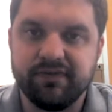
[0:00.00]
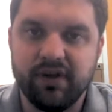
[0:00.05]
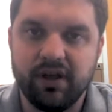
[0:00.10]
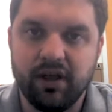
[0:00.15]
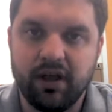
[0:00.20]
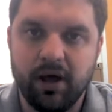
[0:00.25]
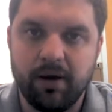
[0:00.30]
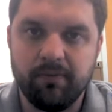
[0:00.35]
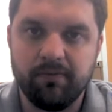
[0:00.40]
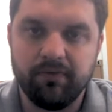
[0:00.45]
of
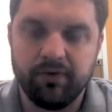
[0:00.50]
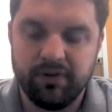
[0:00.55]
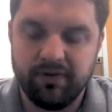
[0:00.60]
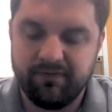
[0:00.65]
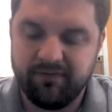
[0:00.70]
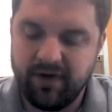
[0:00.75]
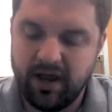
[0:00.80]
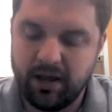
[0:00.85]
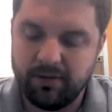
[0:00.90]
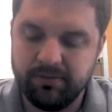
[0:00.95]
income for
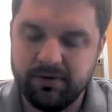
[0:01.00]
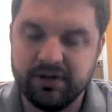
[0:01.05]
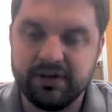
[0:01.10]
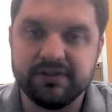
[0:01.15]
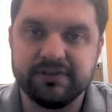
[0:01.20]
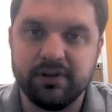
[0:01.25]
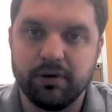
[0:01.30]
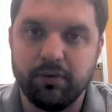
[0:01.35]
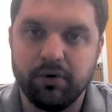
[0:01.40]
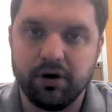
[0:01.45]
the family
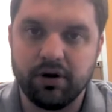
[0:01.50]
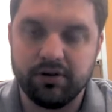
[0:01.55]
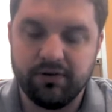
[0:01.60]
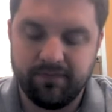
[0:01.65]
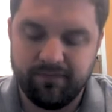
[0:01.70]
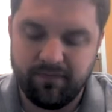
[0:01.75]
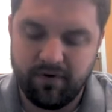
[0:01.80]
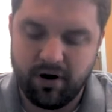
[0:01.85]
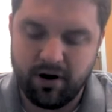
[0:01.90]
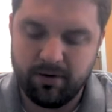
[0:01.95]
because they work on
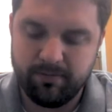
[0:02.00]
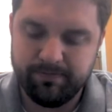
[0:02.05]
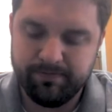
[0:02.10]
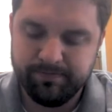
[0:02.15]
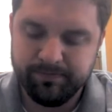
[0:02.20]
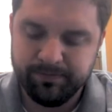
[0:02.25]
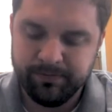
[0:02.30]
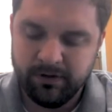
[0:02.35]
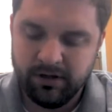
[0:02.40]
the farm.